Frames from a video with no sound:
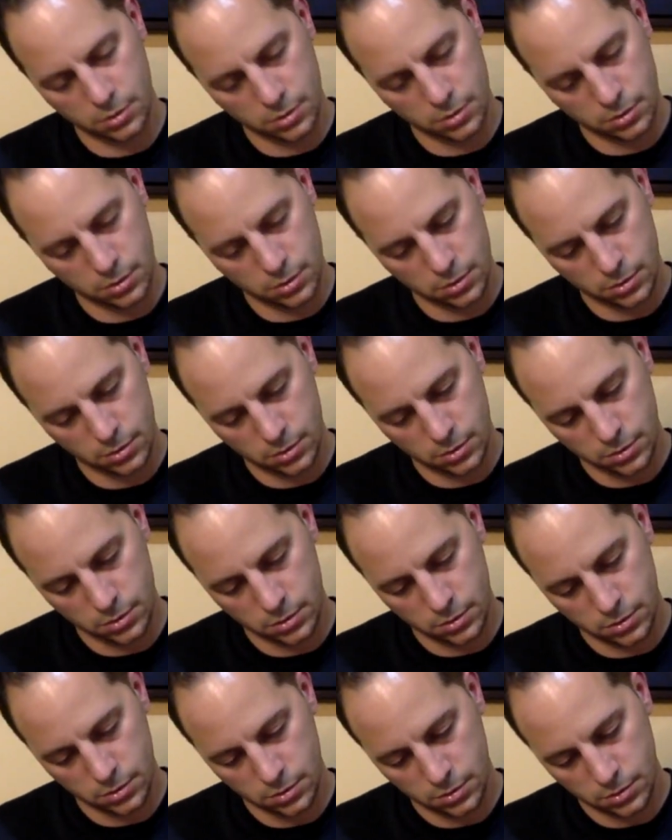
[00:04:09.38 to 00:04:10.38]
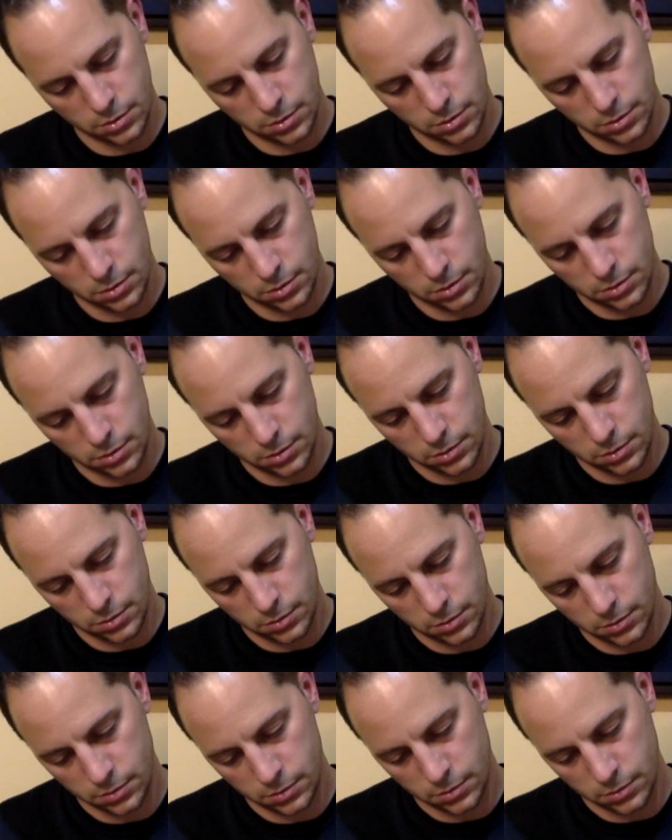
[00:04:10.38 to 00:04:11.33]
(no one is talking)